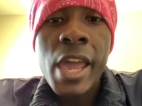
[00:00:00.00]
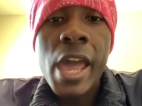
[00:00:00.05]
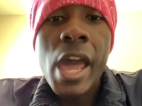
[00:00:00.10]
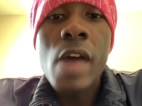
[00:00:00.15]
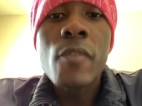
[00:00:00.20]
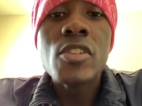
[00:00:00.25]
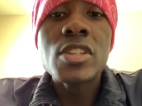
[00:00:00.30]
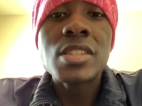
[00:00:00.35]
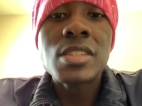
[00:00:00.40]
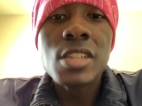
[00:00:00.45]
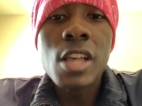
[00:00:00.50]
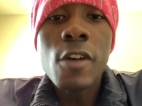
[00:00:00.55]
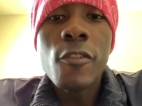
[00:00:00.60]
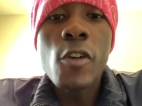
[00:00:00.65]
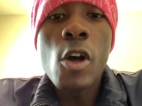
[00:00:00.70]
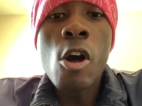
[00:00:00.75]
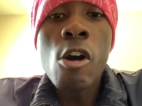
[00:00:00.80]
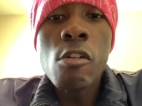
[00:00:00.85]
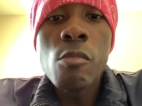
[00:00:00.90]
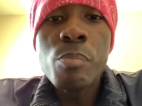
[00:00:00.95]
have a
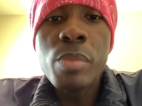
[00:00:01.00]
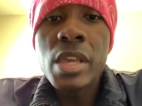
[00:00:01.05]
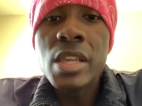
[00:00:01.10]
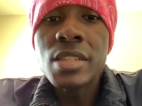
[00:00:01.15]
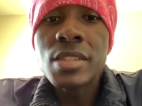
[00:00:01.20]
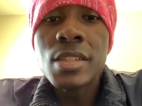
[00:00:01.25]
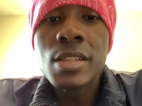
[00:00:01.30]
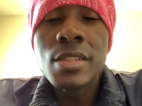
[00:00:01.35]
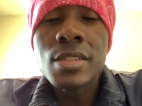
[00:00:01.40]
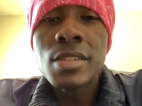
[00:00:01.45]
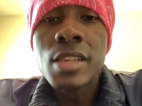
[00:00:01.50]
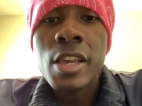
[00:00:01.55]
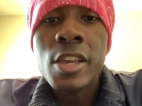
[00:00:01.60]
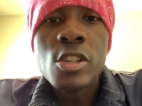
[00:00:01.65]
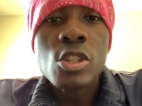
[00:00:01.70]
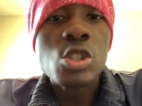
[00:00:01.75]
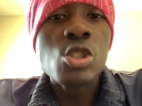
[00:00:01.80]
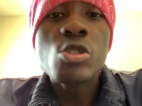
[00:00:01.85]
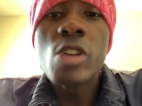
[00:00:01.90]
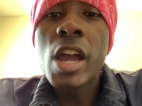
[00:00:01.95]
self-owned business,
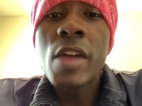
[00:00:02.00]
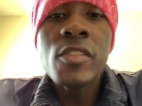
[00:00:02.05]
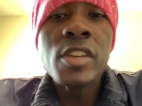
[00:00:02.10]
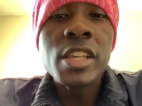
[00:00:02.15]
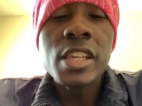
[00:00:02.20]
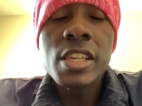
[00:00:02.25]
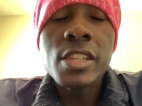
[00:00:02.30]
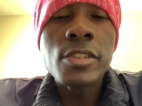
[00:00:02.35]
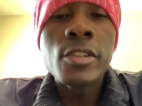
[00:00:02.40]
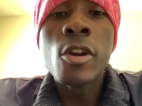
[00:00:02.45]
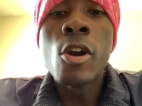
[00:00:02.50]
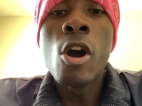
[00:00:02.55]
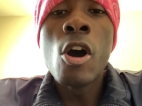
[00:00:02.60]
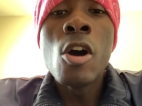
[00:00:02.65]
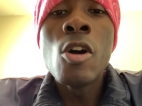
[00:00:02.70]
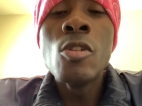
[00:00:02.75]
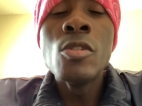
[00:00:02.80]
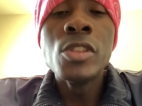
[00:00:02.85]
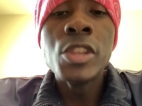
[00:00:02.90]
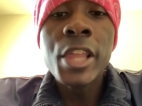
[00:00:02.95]
striving to get their
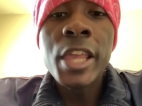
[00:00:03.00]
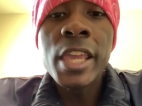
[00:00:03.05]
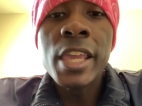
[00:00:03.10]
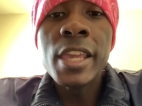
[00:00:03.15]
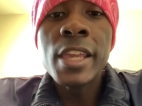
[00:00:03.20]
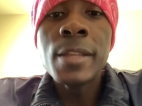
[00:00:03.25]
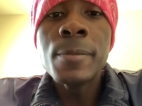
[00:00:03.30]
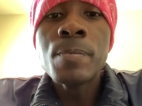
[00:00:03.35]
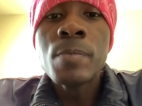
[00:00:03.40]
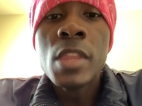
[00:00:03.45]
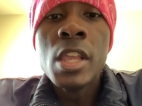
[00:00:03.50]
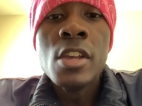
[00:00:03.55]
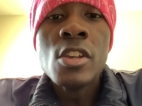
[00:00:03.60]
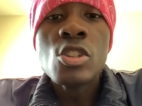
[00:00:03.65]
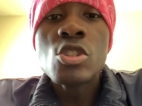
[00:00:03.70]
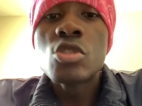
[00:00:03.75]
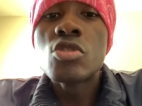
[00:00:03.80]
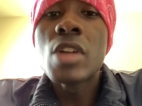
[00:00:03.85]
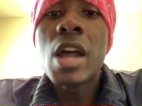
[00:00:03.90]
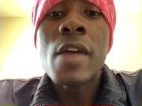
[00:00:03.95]
own land,
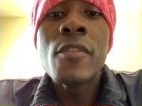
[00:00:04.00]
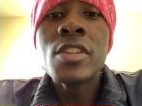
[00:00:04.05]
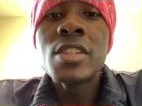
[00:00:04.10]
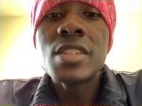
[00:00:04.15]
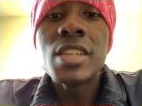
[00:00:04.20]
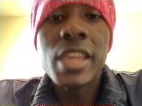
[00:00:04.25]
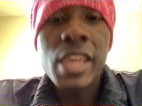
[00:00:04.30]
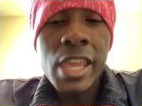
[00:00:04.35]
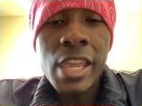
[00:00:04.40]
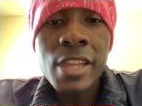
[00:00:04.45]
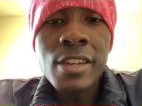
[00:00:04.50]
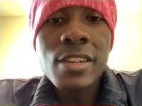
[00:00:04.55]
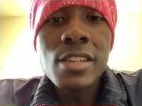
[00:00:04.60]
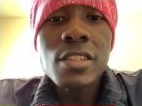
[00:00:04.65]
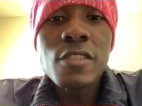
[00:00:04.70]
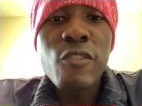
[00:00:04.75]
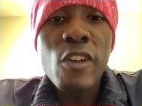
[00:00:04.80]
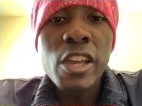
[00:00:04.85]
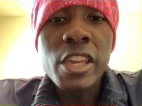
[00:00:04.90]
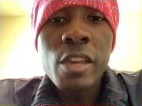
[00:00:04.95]
striving to end
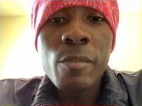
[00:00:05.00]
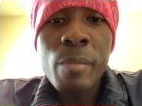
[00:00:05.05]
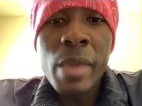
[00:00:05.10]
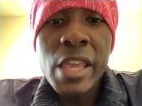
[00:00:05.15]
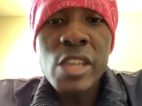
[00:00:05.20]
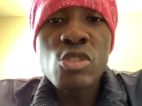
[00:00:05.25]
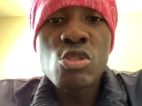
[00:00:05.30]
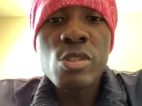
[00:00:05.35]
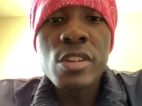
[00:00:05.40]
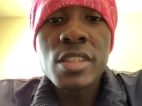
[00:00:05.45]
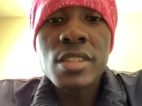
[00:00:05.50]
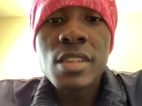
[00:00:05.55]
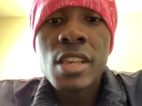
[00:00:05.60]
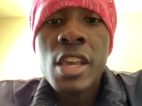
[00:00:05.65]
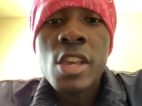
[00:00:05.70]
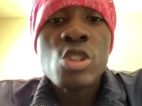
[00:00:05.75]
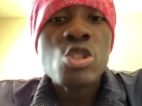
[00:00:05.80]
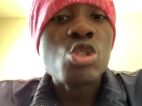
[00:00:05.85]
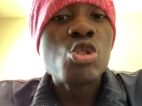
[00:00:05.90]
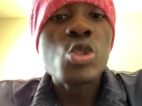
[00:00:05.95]
this fucking matrix,
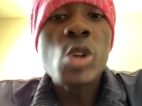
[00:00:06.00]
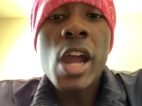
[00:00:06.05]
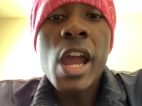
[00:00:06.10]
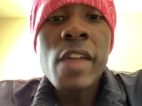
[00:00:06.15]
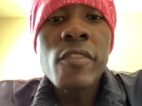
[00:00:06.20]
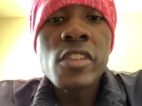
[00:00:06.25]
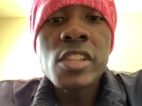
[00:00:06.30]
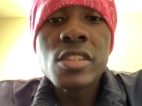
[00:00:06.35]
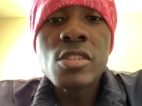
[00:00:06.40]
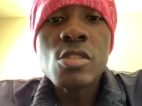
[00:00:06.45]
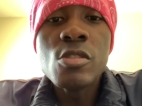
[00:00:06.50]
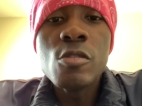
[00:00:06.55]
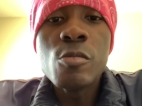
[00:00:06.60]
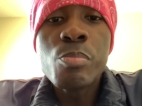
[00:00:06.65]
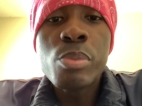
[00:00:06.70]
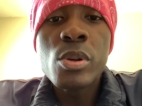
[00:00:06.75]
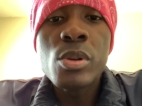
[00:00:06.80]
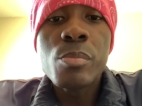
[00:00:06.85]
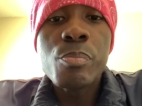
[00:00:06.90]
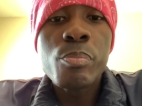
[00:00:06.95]
striving to
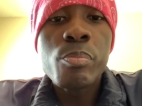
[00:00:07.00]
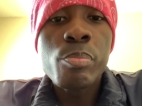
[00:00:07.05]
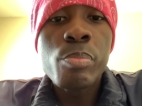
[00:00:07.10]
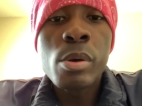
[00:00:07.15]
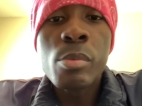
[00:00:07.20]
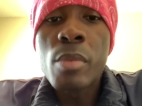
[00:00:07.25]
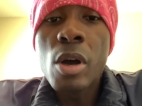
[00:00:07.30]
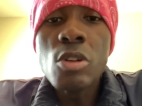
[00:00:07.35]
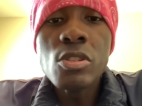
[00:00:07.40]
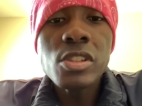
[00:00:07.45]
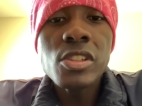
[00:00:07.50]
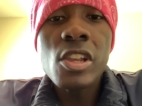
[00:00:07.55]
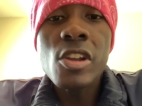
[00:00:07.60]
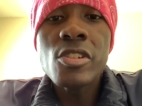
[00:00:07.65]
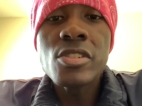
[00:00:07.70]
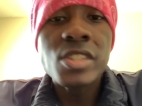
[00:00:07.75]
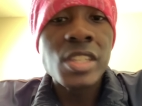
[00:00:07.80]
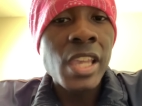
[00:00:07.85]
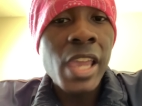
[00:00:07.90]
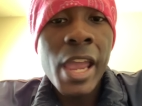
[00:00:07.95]
pr promote their
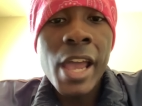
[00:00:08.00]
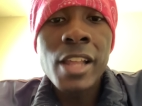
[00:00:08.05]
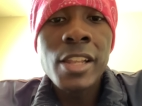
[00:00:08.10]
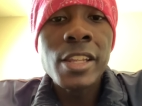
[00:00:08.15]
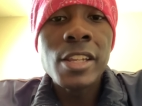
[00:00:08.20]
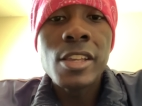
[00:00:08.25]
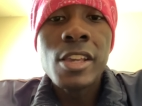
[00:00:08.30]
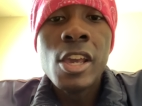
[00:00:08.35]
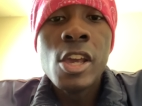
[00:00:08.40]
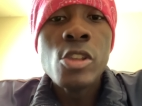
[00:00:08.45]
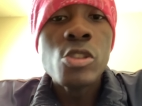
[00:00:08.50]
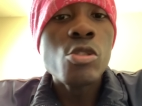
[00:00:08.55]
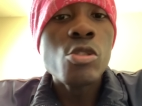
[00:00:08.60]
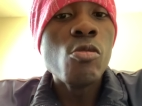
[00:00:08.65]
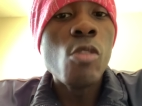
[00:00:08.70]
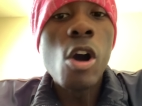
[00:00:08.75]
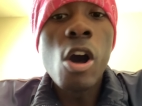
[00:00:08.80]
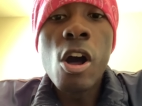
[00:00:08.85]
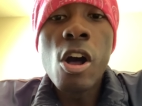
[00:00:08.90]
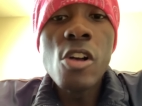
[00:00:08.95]
talent through
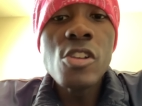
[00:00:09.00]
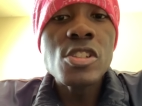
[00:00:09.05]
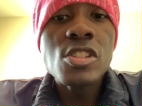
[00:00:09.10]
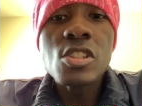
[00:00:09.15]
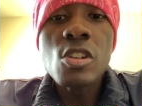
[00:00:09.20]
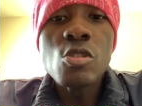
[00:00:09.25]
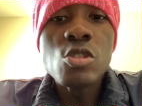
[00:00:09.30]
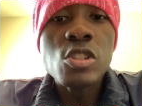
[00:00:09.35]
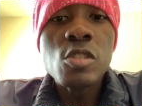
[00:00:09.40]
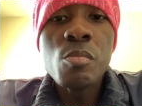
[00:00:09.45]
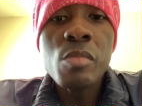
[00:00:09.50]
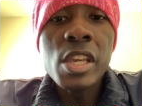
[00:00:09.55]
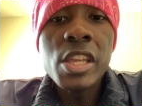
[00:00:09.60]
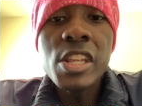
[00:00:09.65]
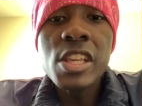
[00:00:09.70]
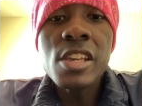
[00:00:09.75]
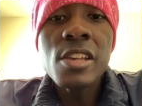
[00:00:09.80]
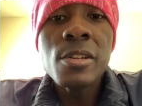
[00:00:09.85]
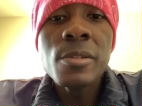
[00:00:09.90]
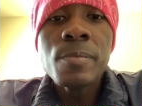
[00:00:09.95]
all social
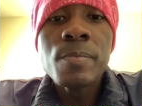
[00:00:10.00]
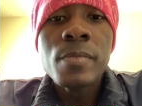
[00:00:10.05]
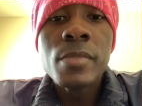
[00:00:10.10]
media